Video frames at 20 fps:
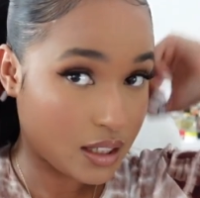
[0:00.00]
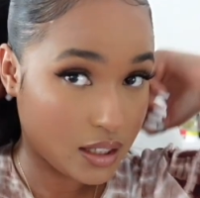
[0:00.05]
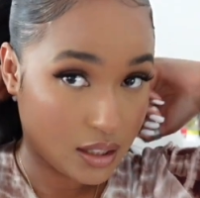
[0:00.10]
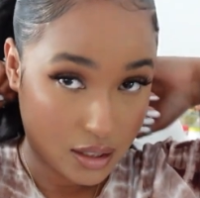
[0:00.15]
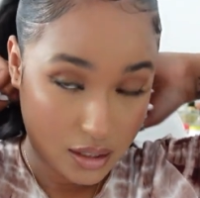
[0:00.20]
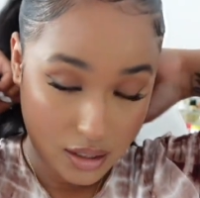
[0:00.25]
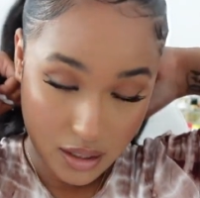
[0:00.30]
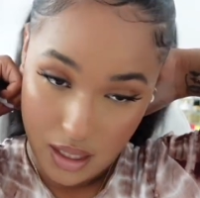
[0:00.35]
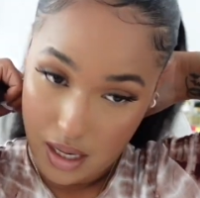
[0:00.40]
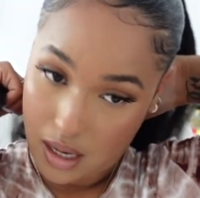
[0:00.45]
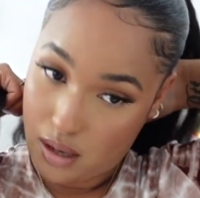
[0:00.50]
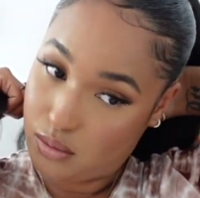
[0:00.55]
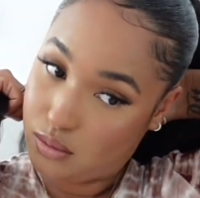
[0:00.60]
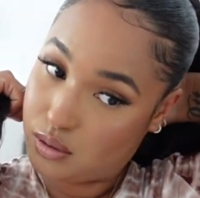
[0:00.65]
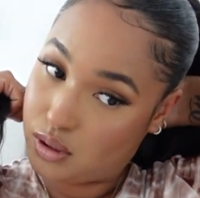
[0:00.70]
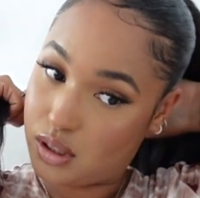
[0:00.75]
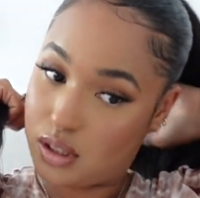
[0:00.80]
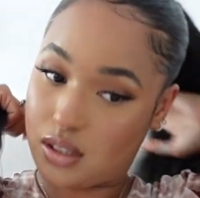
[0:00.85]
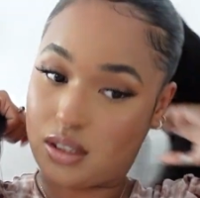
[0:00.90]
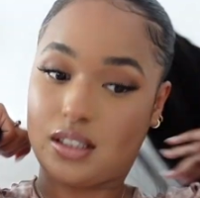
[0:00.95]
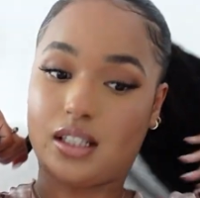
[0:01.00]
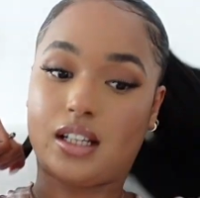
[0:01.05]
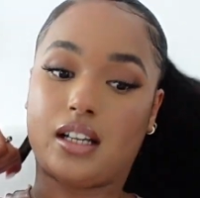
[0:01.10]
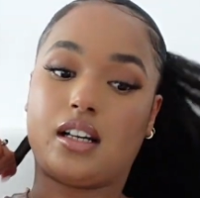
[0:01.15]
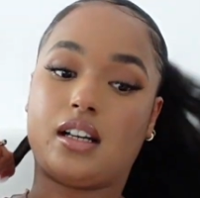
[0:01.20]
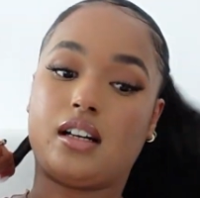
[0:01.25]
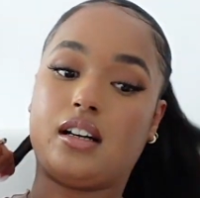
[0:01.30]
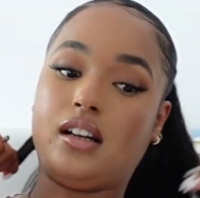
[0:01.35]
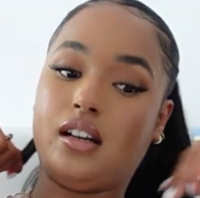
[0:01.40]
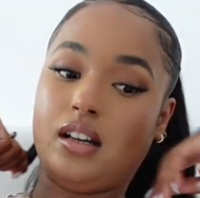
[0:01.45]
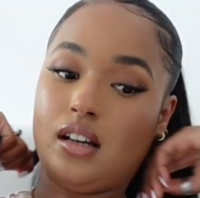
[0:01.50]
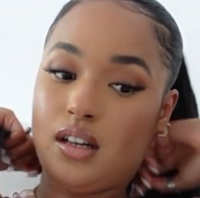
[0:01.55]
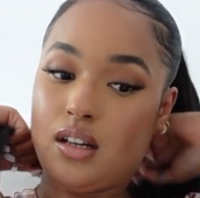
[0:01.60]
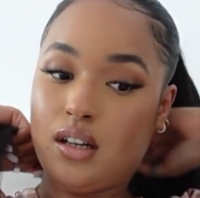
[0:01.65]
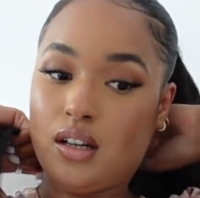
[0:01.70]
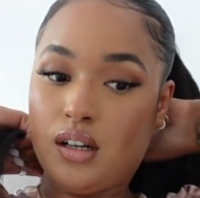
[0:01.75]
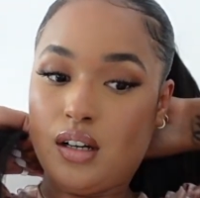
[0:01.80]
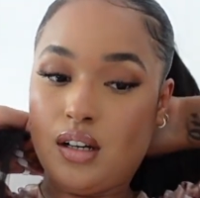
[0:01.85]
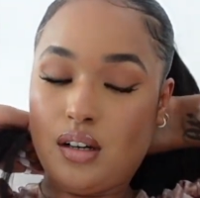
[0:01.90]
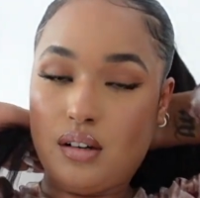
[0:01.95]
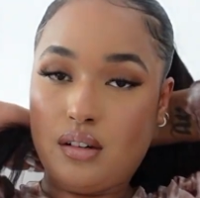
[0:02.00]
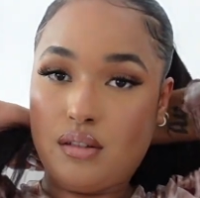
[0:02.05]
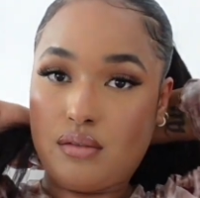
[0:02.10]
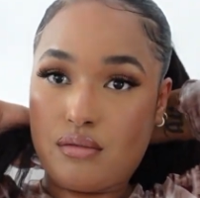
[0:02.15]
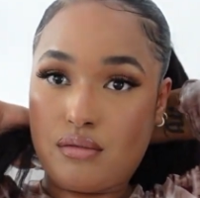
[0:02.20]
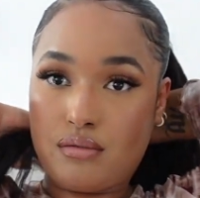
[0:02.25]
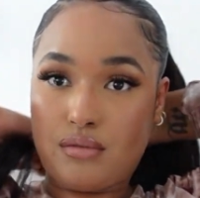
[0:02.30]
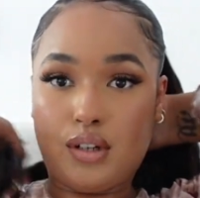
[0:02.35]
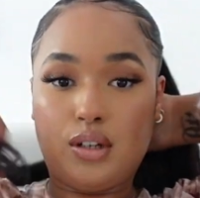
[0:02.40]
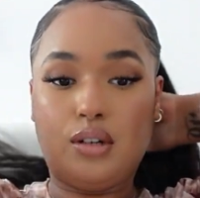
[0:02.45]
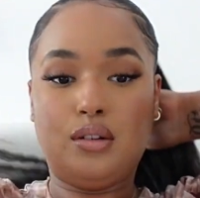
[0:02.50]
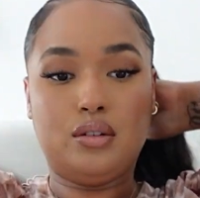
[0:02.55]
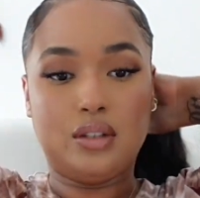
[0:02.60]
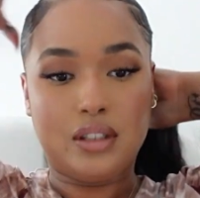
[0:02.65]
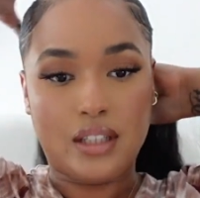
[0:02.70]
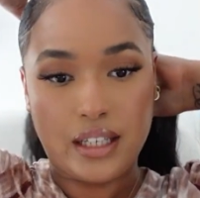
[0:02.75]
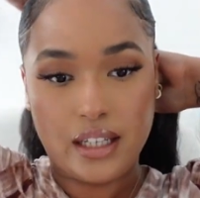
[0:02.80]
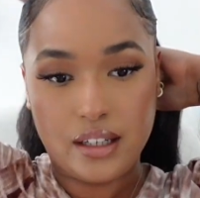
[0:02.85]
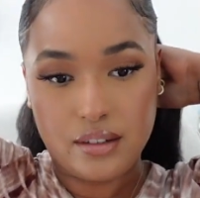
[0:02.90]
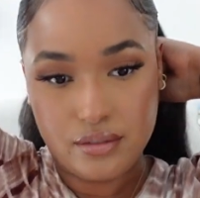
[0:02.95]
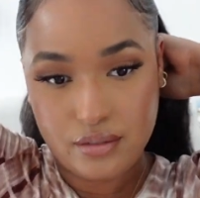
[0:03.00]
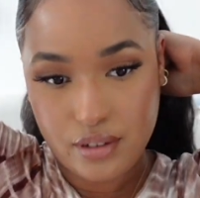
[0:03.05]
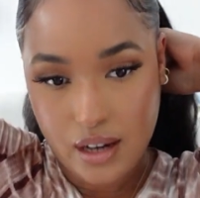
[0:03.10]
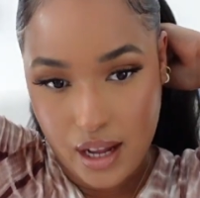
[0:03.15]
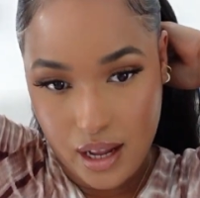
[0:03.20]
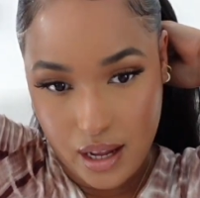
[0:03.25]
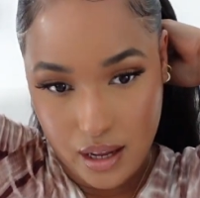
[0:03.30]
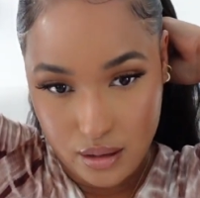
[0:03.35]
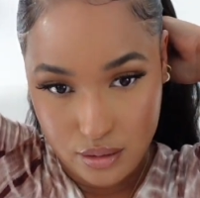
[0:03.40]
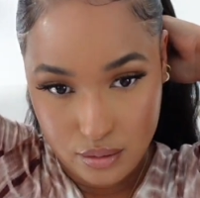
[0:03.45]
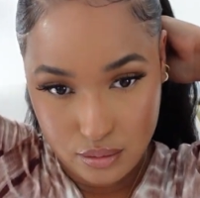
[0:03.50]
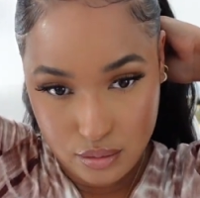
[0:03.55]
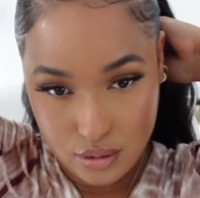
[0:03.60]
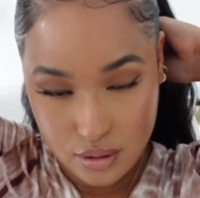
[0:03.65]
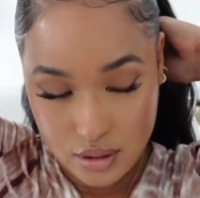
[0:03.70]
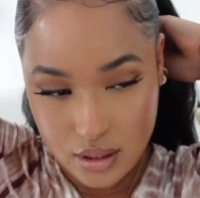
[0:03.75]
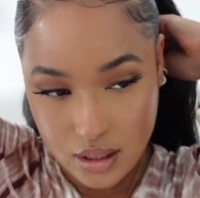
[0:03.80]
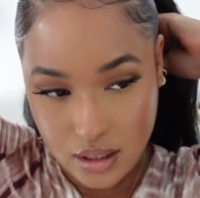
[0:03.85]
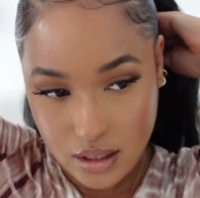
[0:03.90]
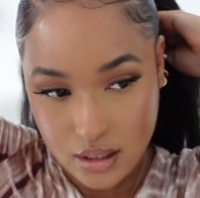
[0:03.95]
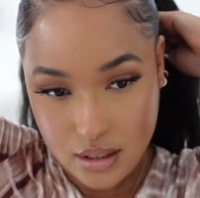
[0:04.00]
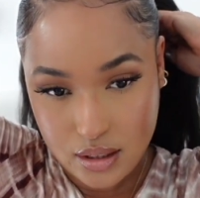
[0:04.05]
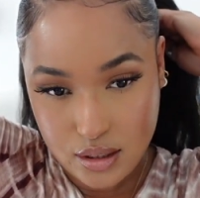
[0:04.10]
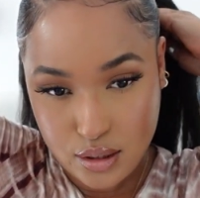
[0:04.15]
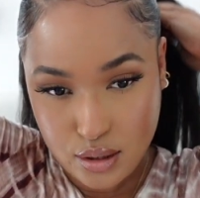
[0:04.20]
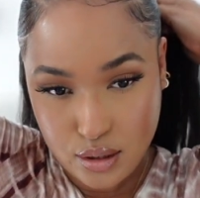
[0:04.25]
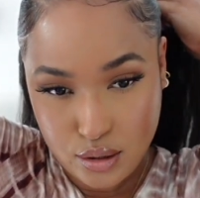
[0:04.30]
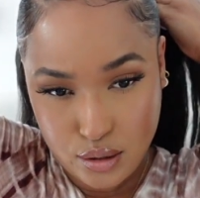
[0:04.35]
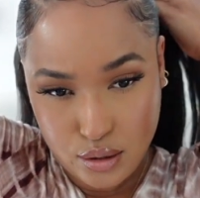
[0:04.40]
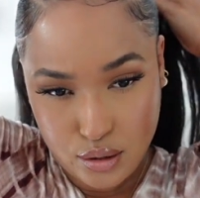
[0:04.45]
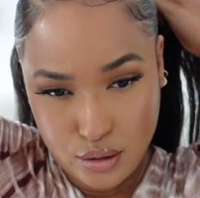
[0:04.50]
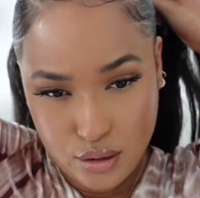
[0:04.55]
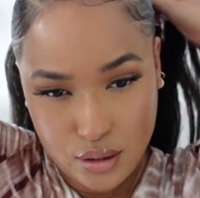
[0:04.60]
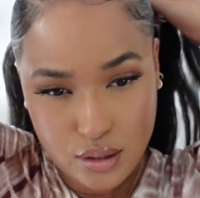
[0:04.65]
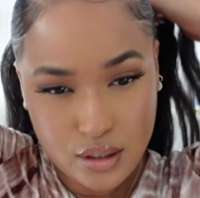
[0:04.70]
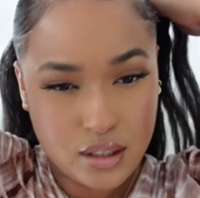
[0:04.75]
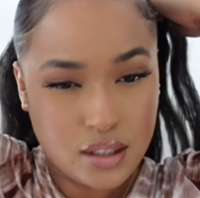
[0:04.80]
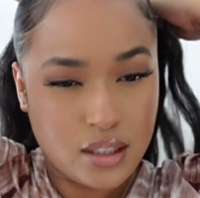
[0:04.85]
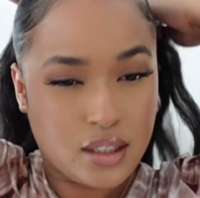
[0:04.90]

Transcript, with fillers: here I'll just like roll it around to